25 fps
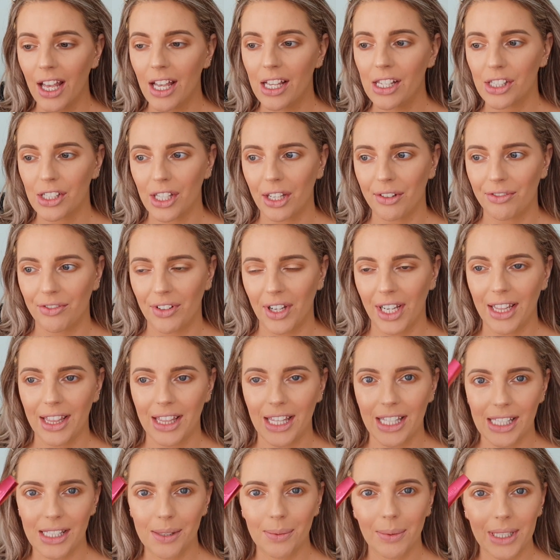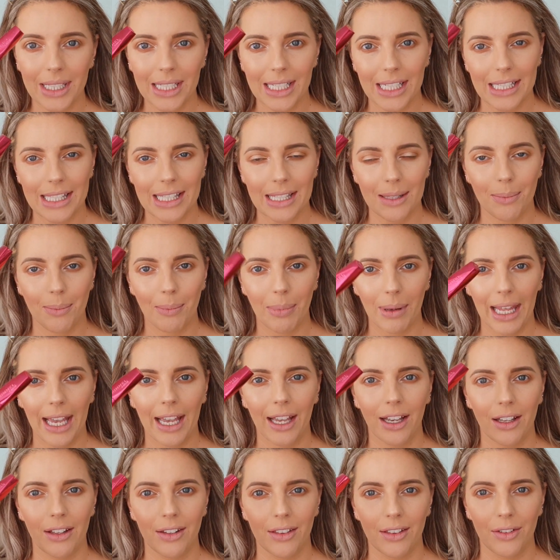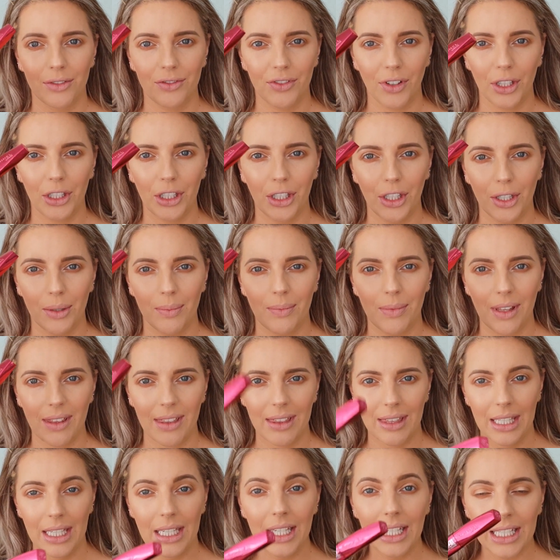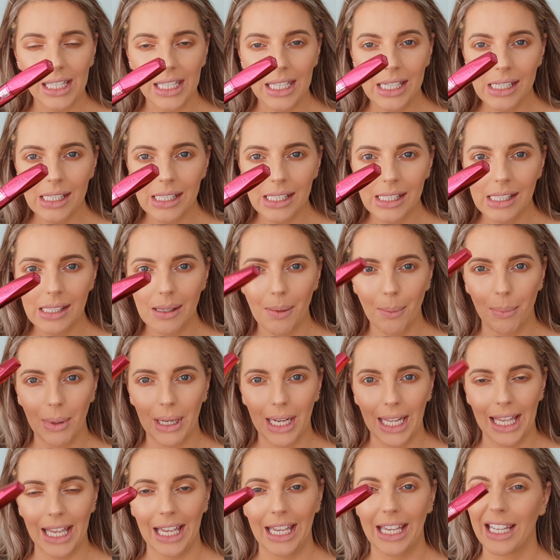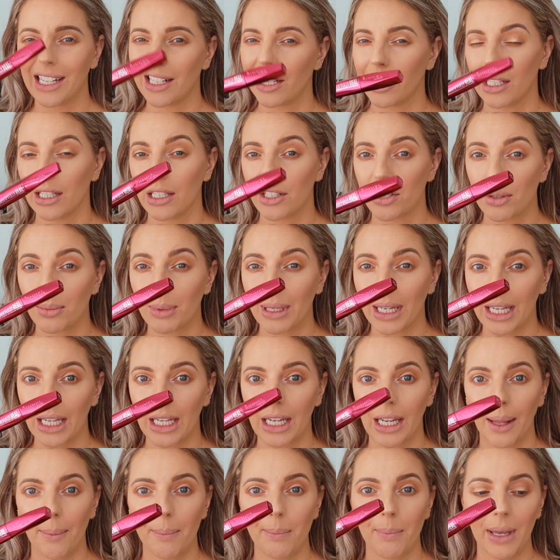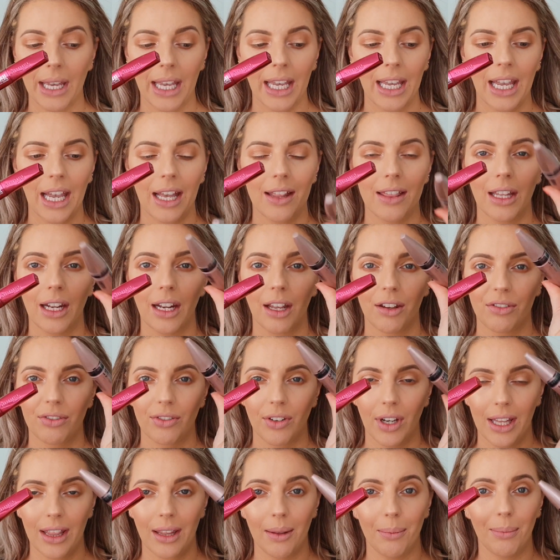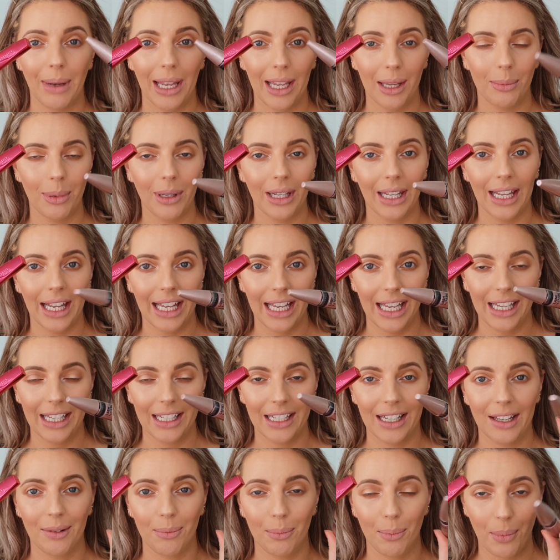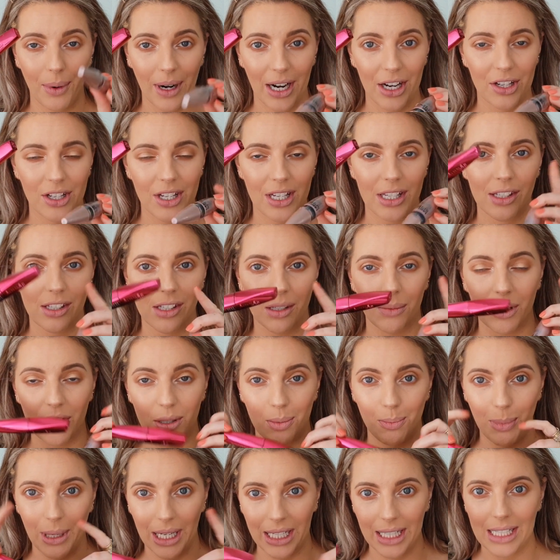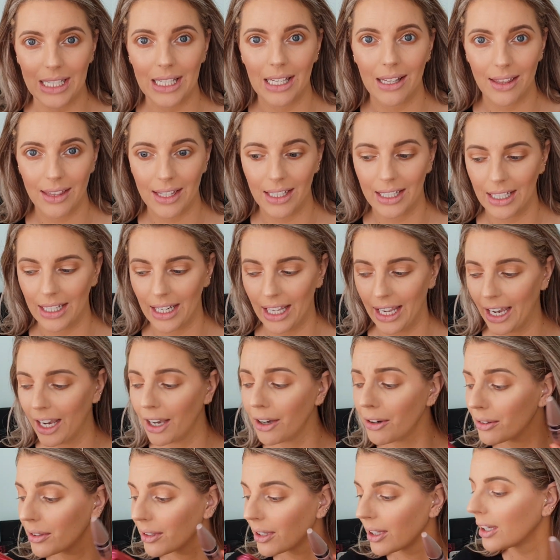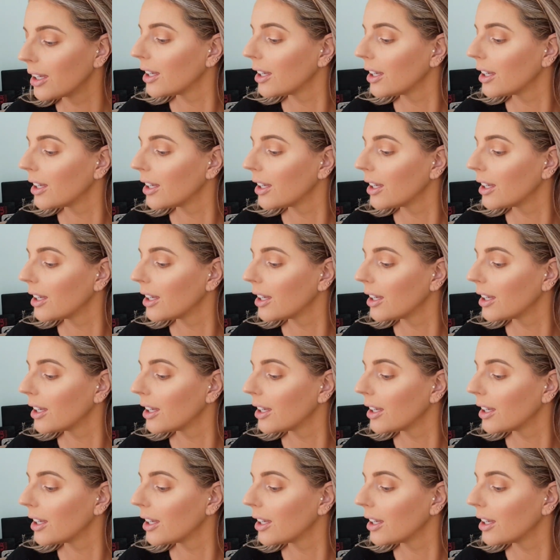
So I find this one does the black, the volume, the thickness, but it can get a little bit clumpy, and then I find the Maybelline brush is so much better to thin it out.